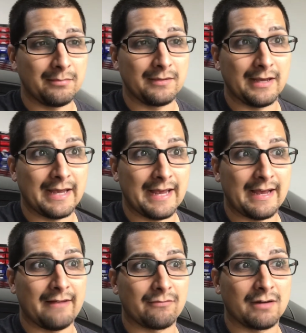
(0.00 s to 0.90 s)
I
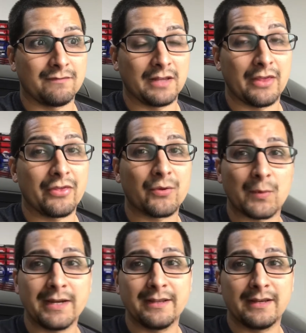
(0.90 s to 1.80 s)
have roughly
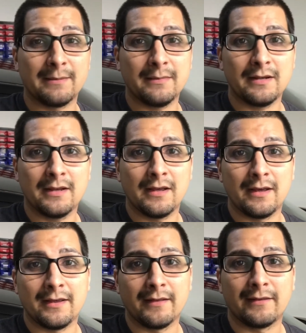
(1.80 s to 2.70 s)
3 of them
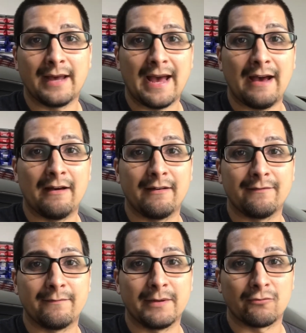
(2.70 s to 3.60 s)
that
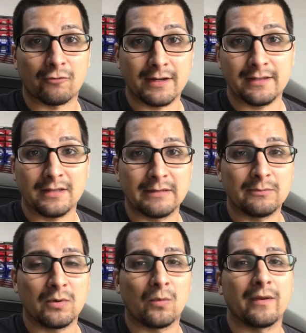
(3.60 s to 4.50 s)
have been running them
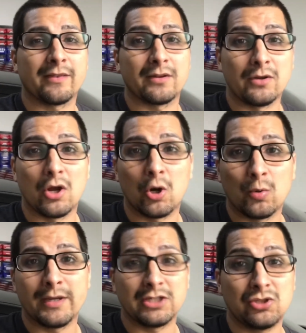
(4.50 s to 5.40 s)
with no
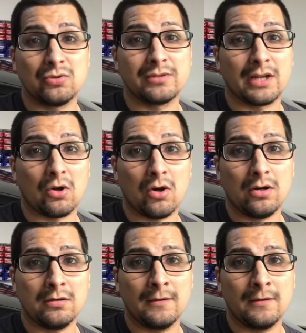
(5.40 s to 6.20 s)
issues at all.